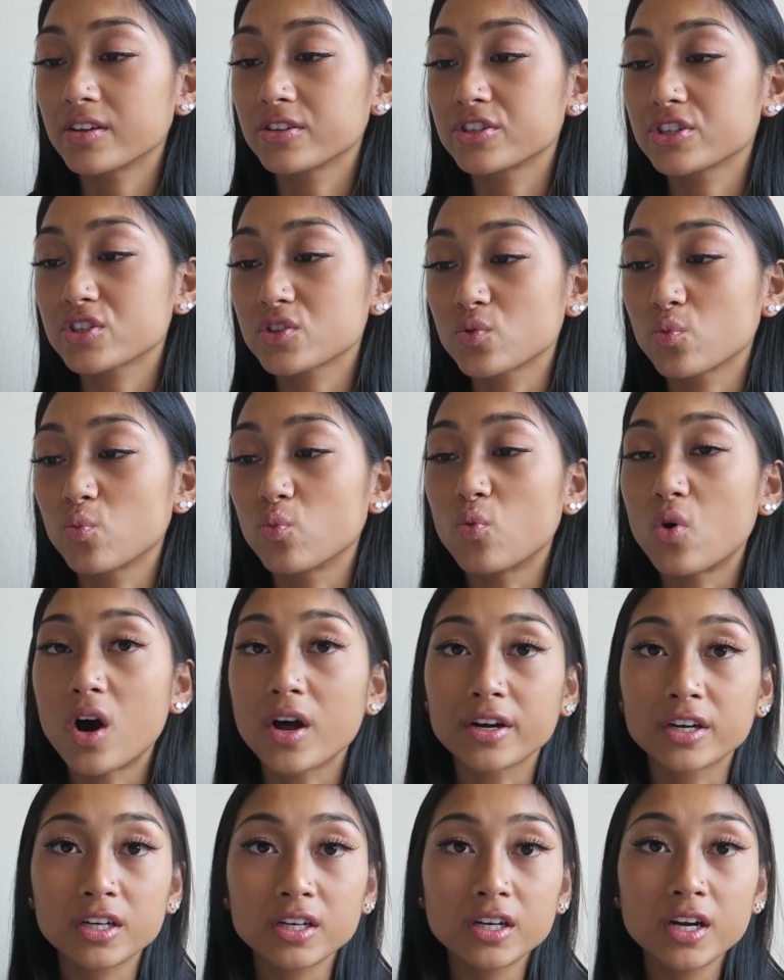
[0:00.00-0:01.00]
just
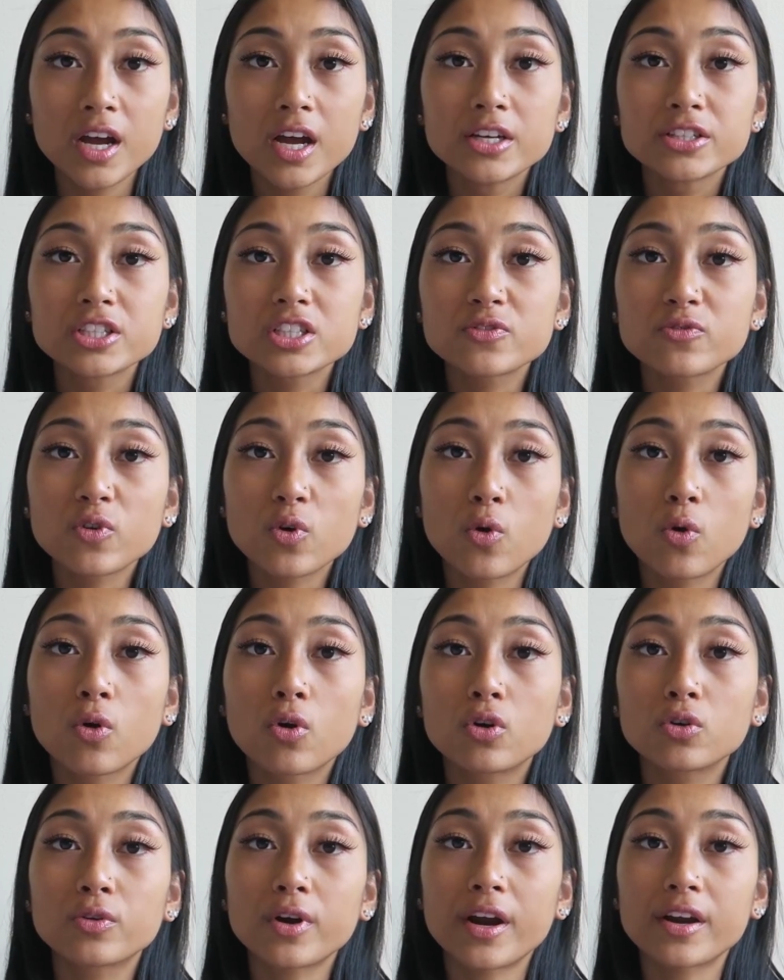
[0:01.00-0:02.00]
water just for
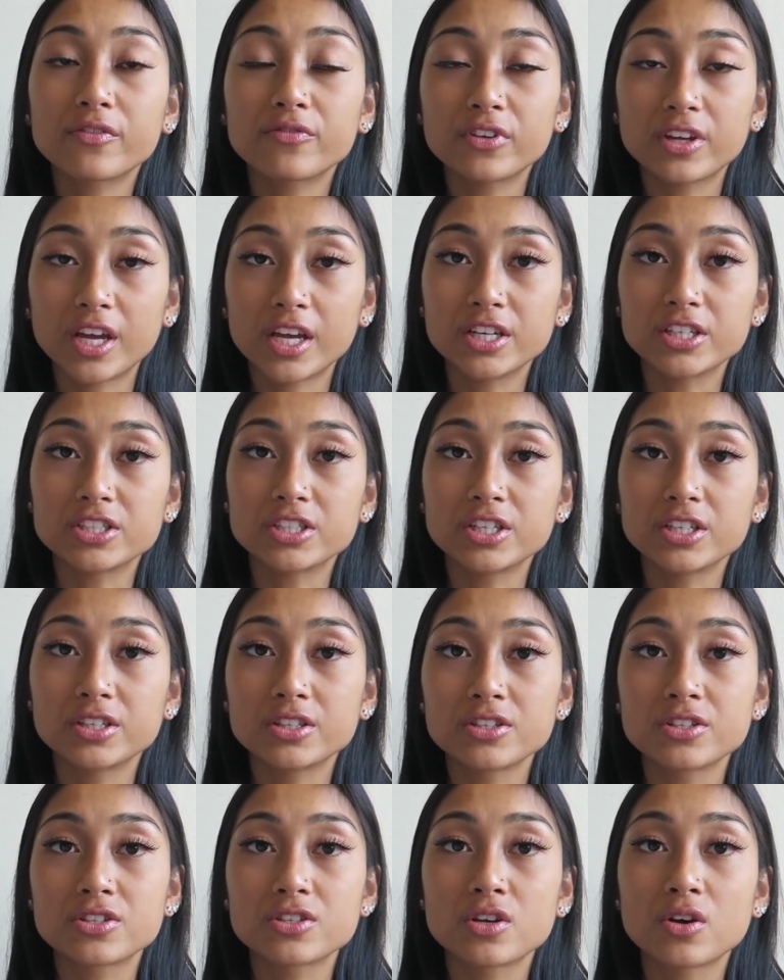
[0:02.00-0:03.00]
oral
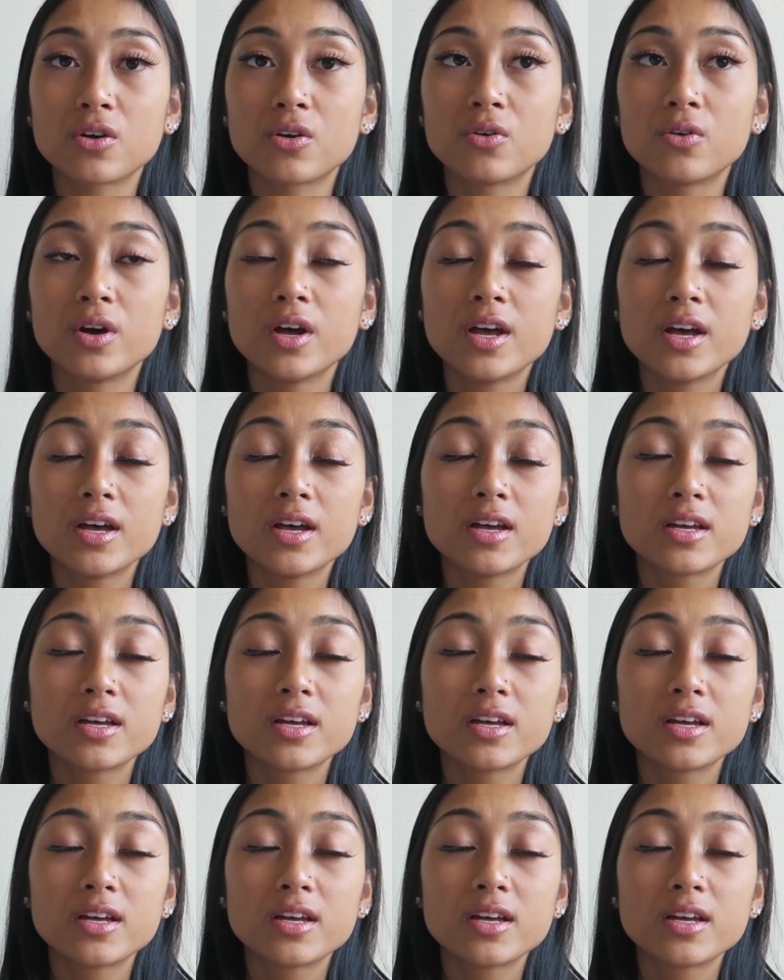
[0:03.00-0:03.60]
gratification so